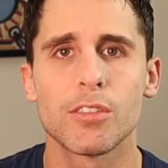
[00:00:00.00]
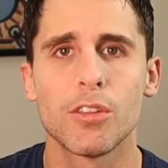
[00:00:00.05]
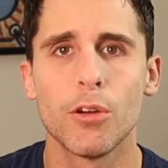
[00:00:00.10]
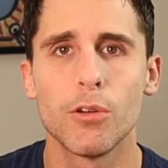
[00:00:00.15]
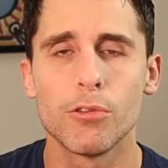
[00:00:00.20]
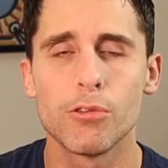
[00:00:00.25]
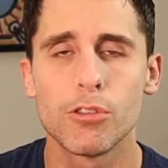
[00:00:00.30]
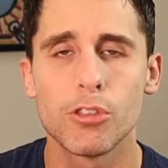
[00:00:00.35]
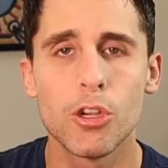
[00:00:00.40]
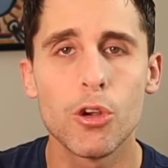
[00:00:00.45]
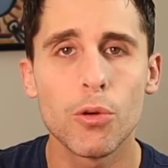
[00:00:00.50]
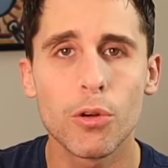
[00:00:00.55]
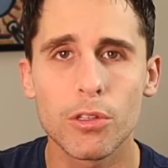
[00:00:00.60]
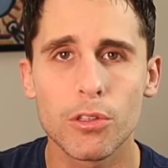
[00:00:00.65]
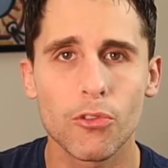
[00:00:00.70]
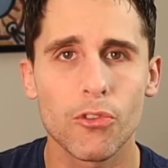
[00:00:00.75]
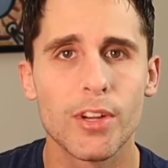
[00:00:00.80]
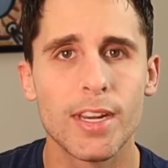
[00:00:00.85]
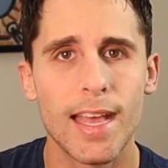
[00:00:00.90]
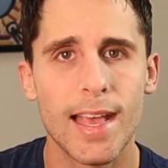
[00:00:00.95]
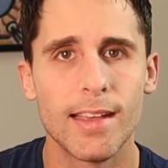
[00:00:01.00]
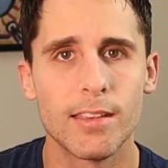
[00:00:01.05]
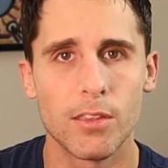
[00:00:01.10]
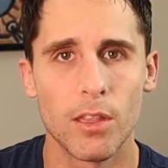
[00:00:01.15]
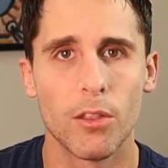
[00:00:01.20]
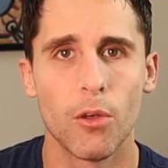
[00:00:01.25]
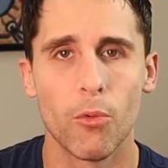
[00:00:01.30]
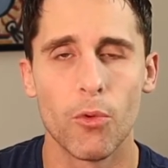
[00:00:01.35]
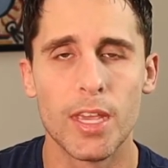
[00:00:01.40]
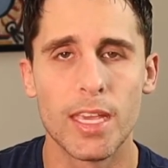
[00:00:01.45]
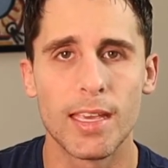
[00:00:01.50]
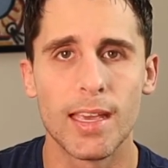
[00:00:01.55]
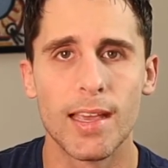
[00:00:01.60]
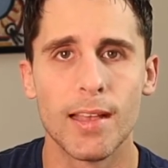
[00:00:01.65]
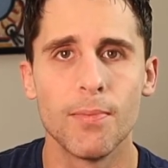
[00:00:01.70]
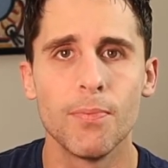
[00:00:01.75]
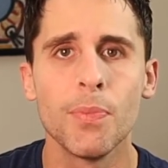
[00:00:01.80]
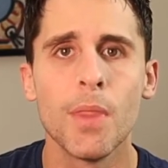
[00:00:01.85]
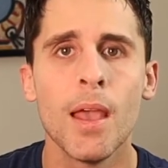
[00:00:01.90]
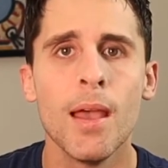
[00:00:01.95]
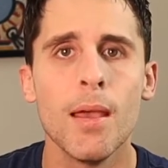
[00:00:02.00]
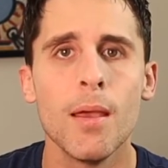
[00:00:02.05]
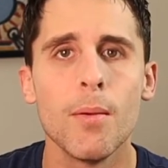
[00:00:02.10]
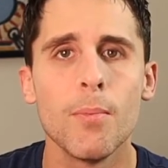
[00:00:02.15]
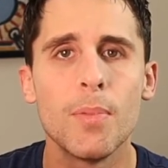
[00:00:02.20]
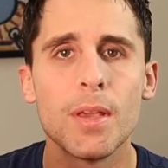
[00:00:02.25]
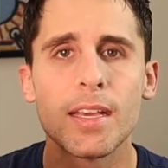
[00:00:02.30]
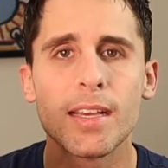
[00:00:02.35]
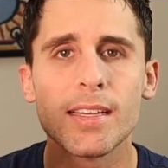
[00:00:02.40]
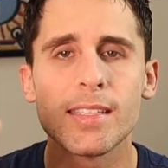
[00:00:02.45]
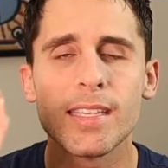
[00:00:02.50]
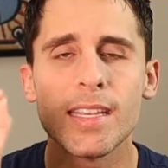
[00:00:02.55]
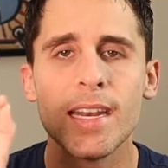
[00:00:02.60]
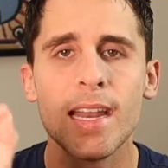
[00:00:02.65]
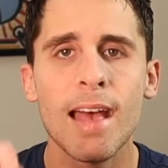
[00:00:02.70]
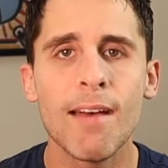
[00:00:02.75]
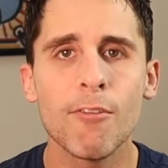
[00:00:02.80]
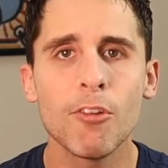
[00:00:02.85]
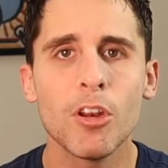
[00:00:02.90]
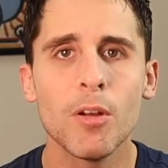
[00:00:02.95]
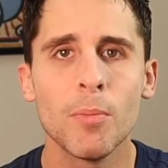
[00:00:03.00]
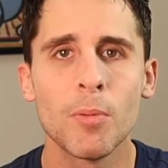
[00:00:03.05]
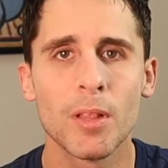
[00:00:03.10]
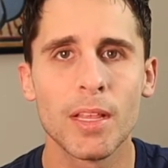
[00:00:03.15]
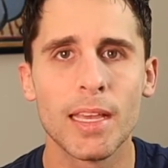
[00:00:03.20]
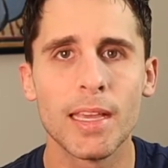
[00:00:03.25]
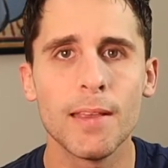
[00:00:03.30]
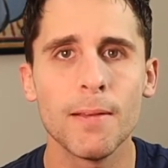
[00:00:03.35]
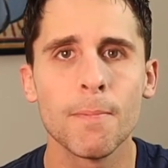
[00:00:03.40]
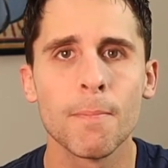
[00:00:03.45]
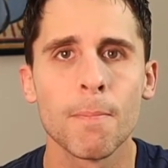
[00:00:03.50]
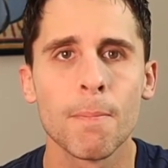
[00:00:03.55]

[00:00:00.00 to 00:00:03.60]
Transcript: those 2 or 3 days on the weekend because inevitably,